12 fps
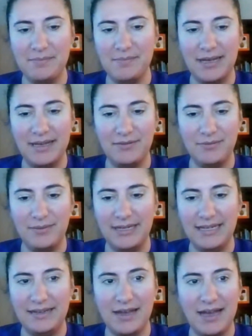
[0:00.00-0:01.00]
But
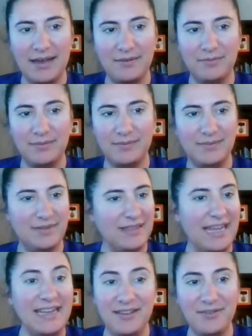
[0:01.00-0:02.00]
we
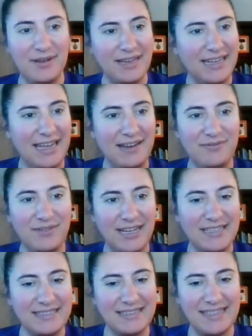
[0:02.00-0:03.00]
thank you again,
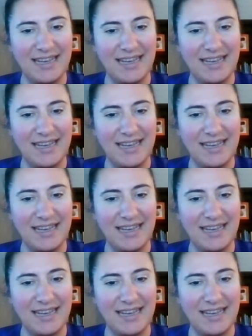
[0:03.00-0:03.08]
Russ,